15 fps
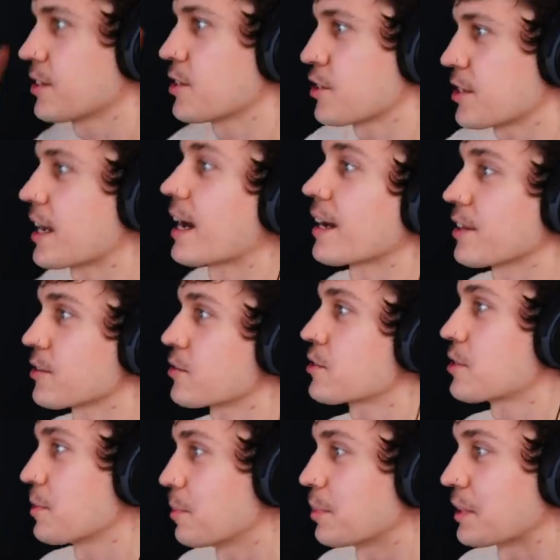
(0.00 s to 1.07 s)
science
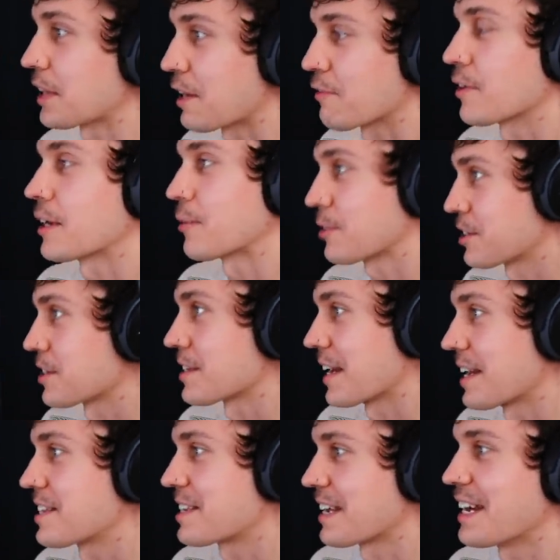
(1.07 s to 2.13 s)
believing, which is
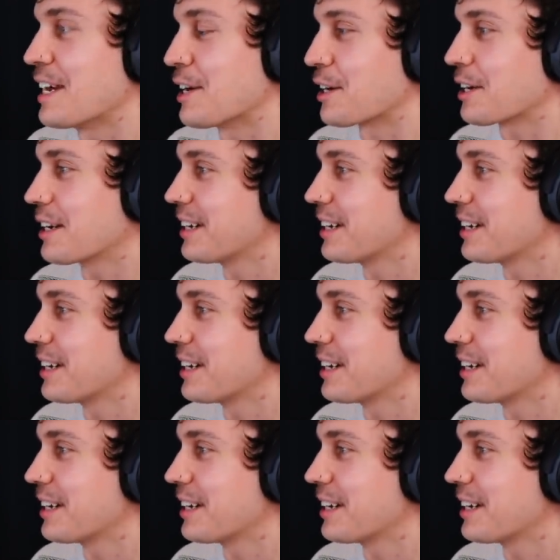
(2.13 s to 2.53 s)
nice to hear.